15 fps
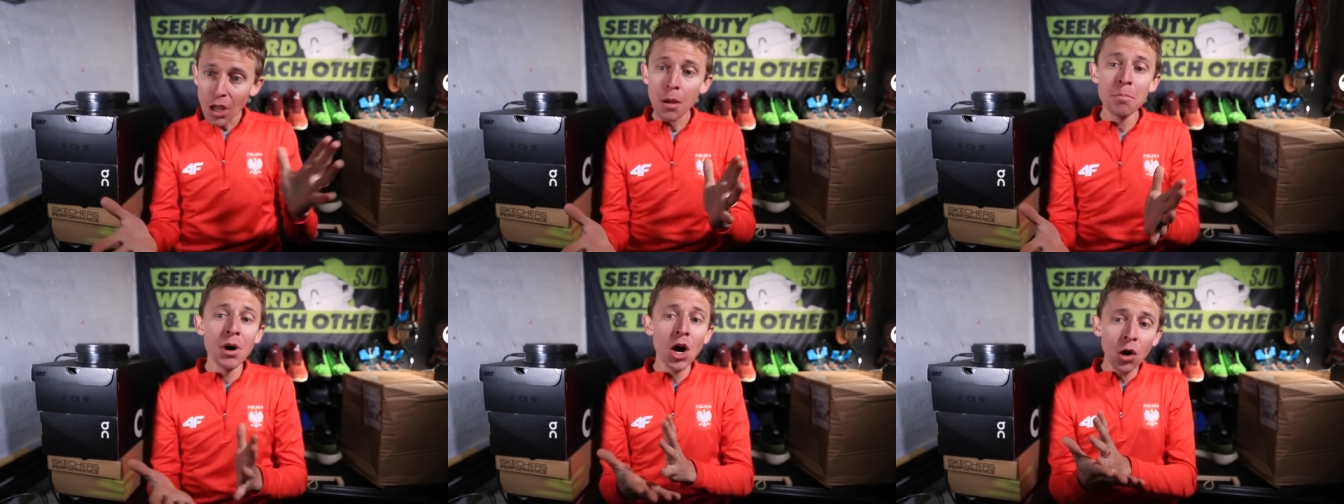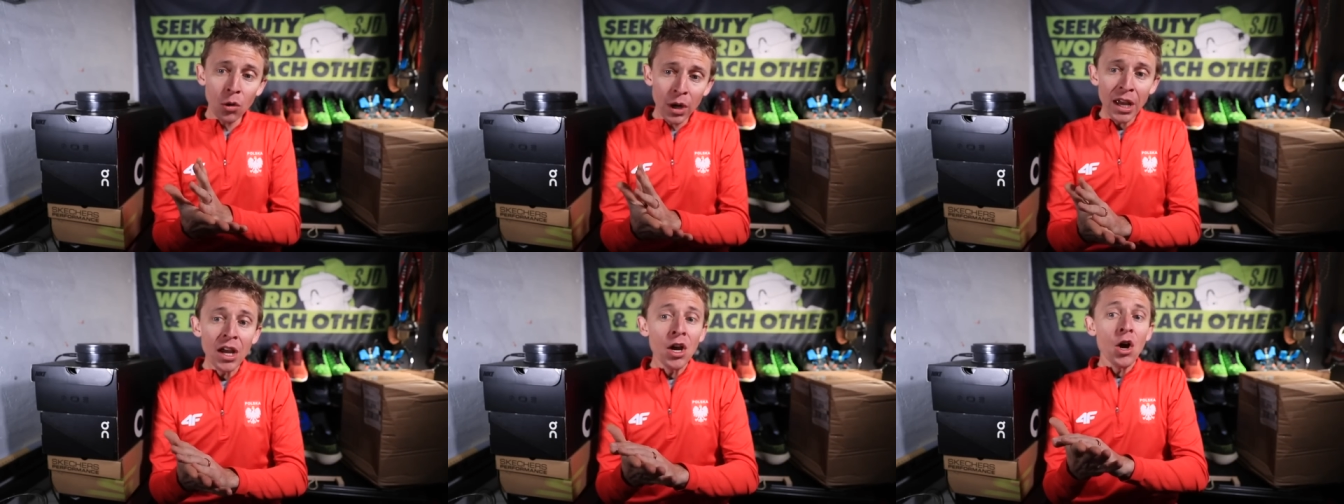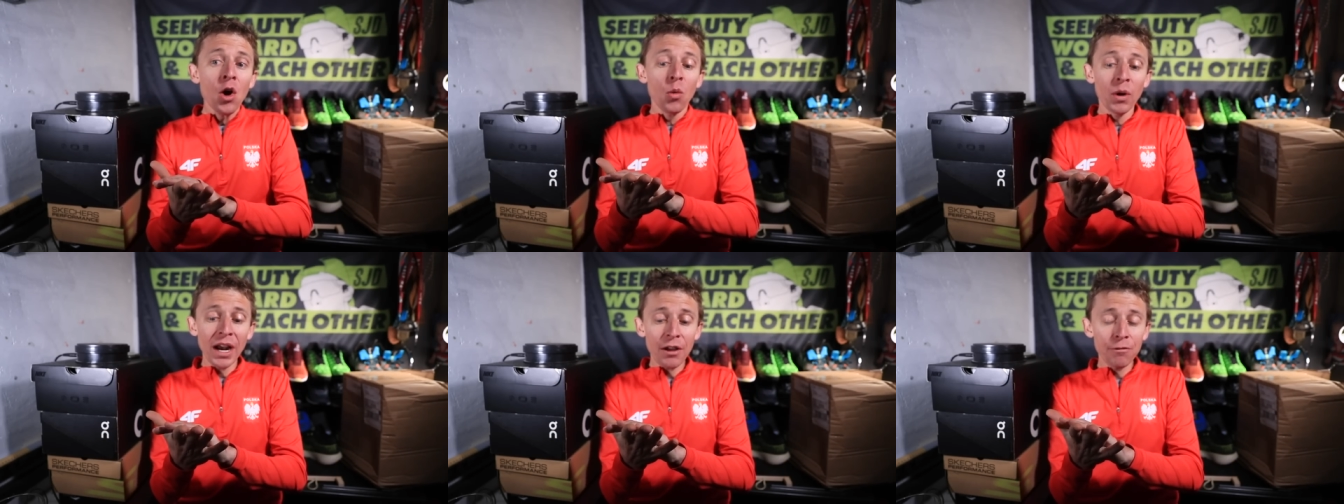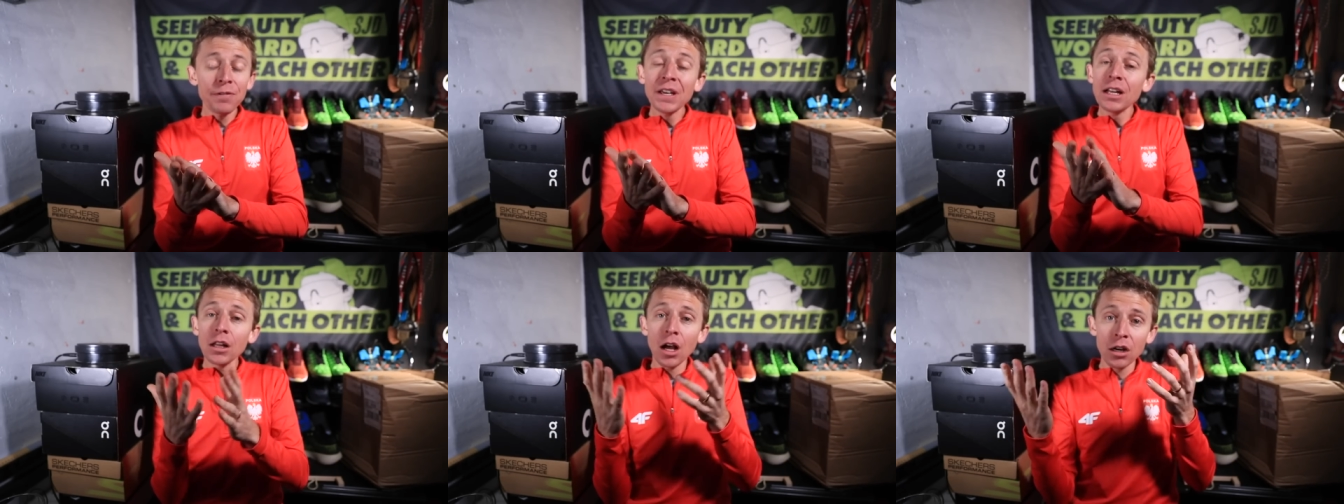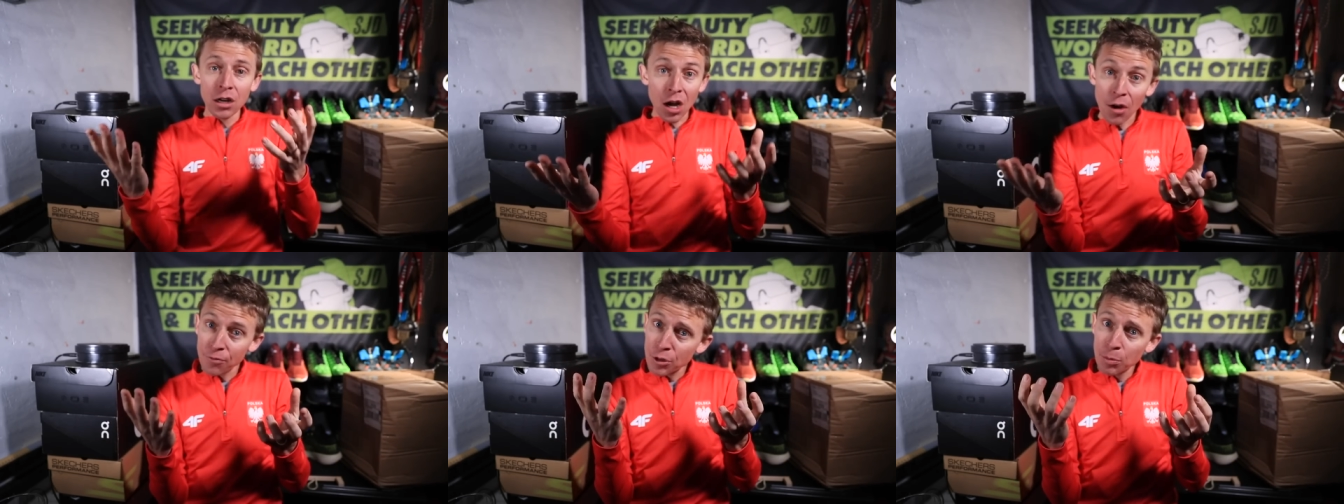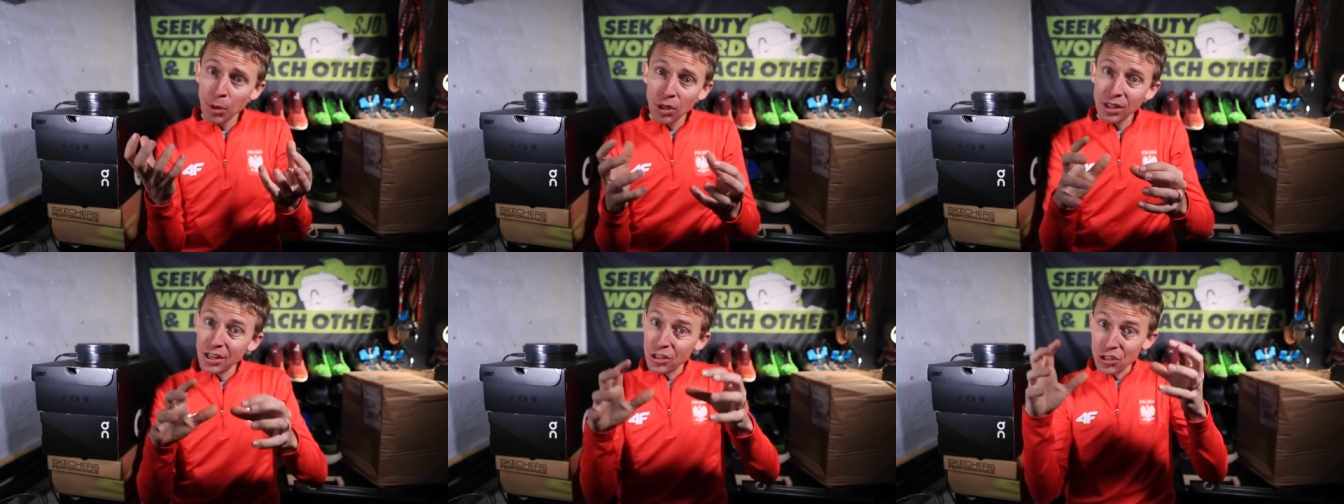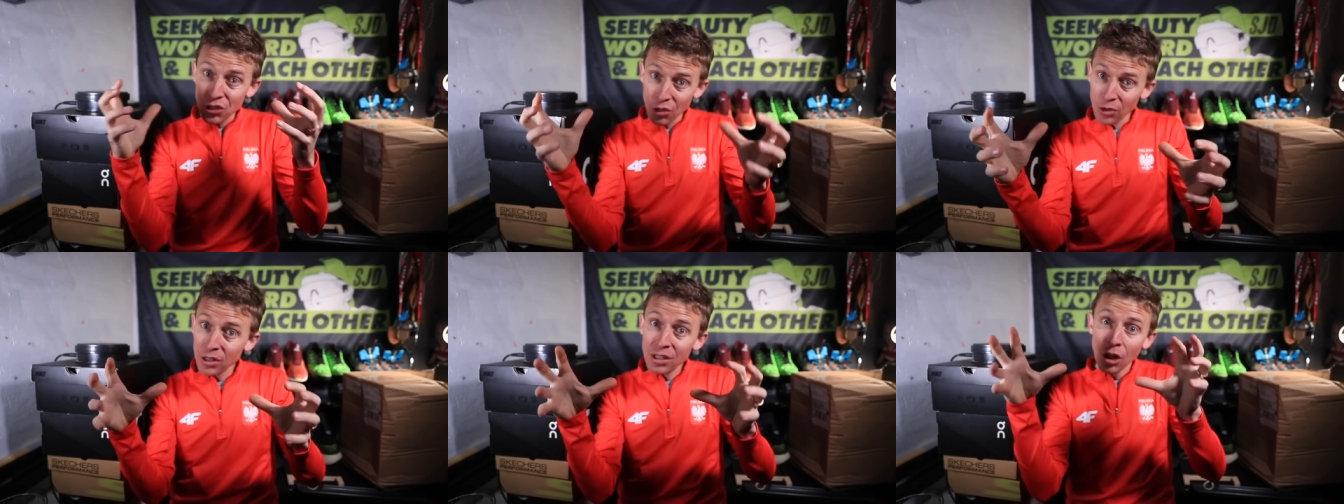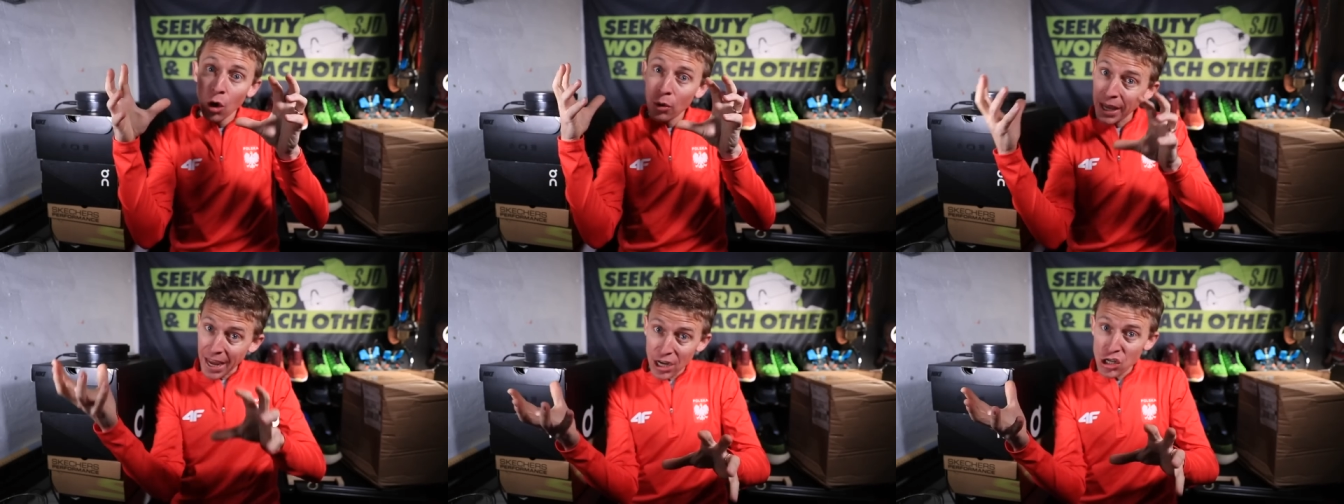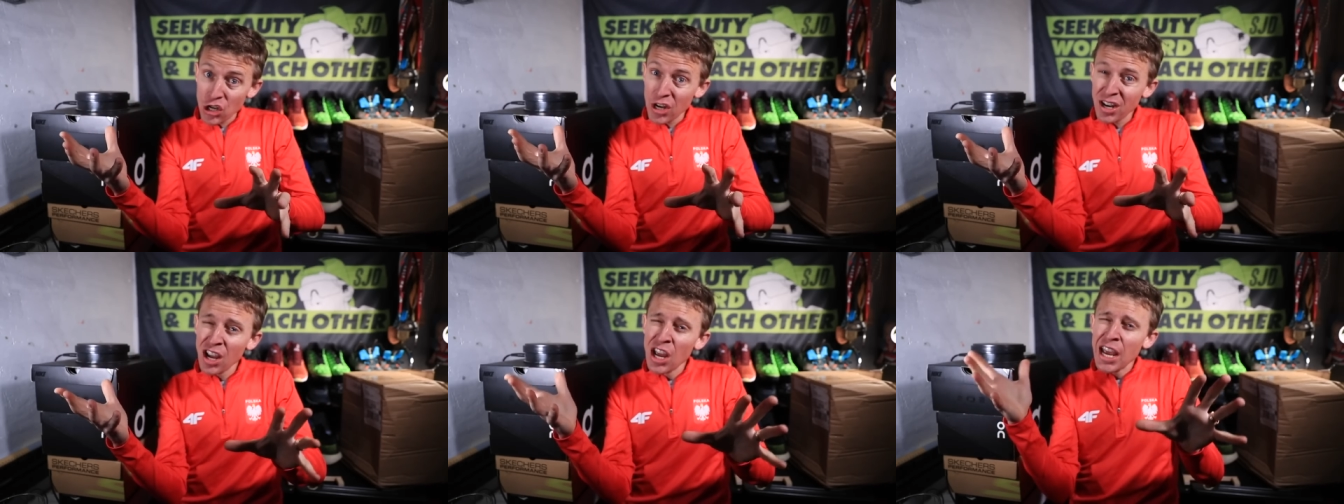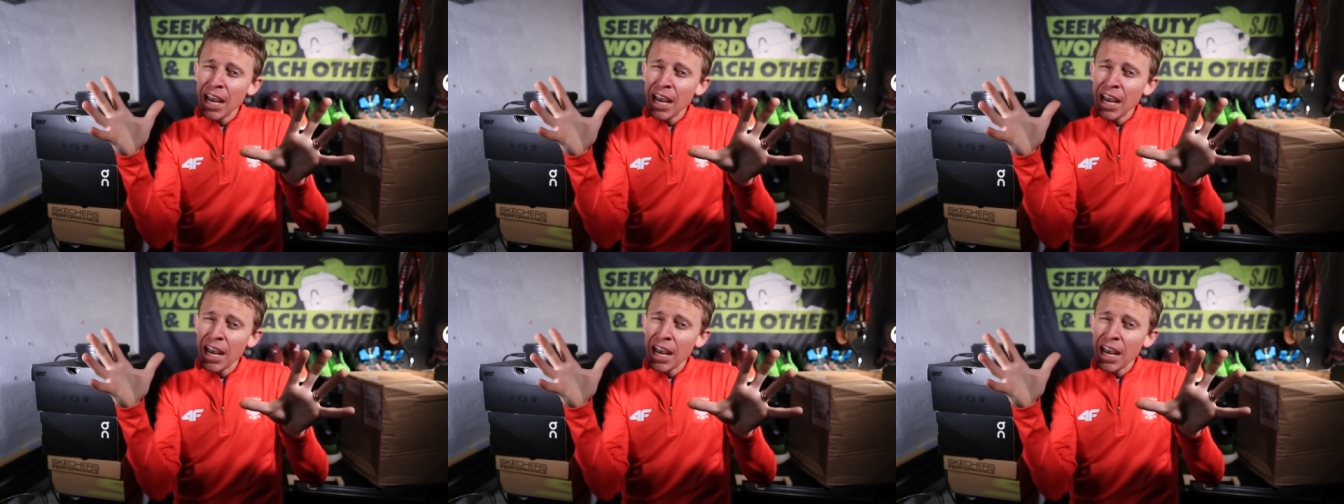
Mo, when I feel uncomfortable in a certain location,